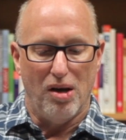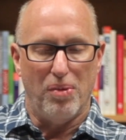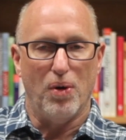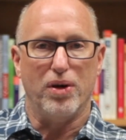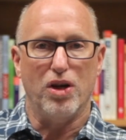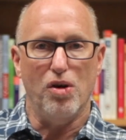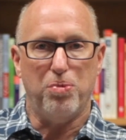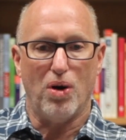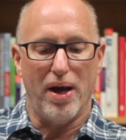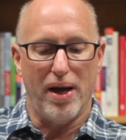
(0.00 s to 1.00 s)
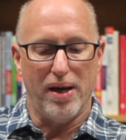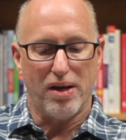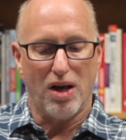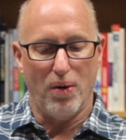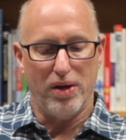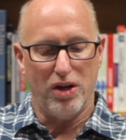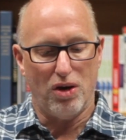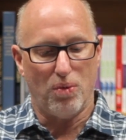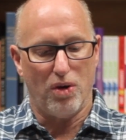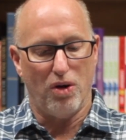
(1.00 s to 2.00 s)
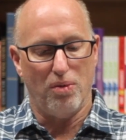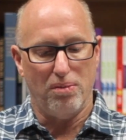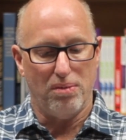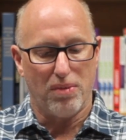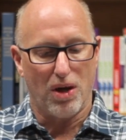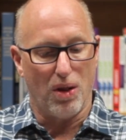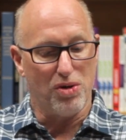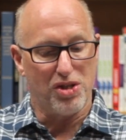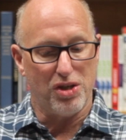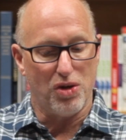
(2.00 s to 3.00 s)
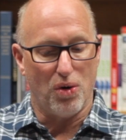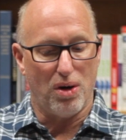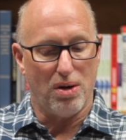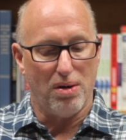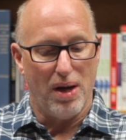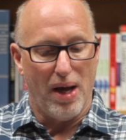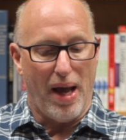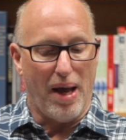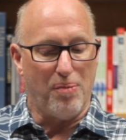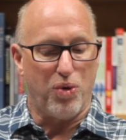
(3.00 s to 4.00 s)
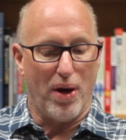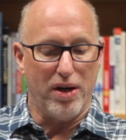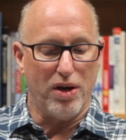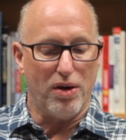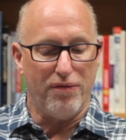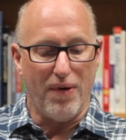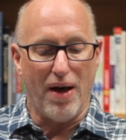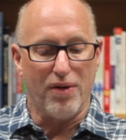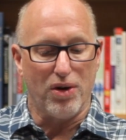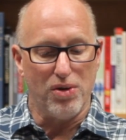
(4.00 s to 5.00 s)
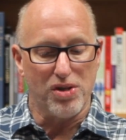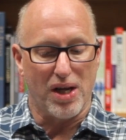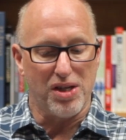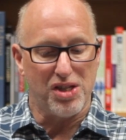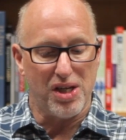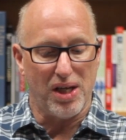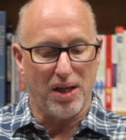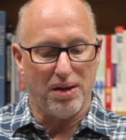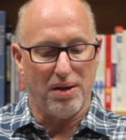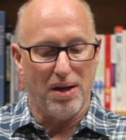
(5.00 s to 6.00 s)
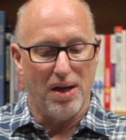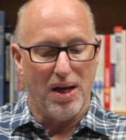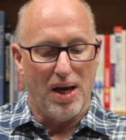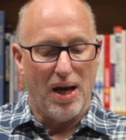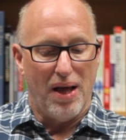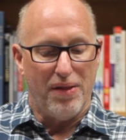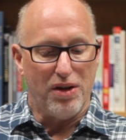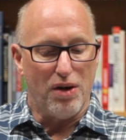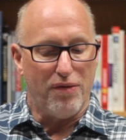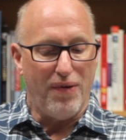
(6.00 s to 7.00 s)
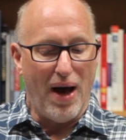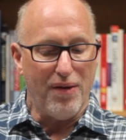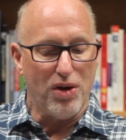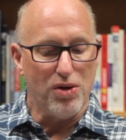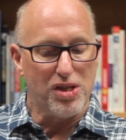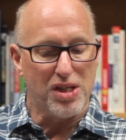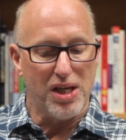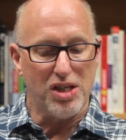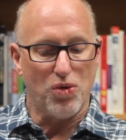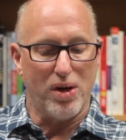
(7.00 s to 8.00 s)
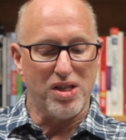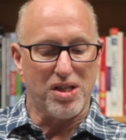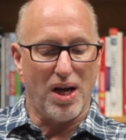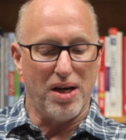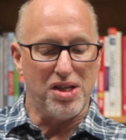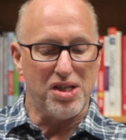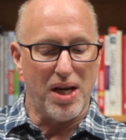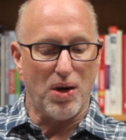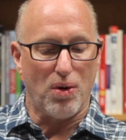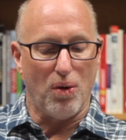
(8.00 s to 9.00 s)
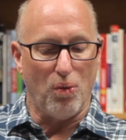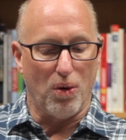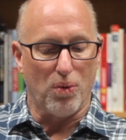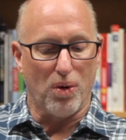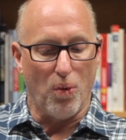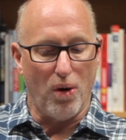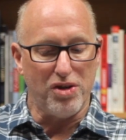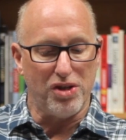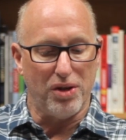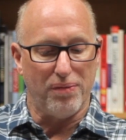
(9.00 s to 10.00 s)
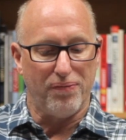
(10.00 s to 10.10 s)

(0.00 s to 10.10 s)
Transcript: But when you pray, go into your room, close the door, and pray to your Father who's unseen then your Father who sees what is done in secret will reward you.